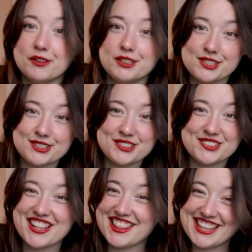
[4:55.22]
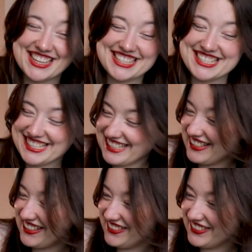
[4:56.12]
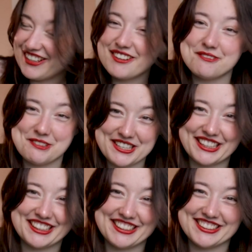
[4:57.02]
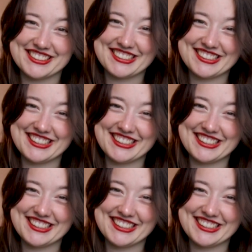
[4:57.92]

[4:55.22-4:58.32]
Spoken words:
also, doesn't this look ridiculous?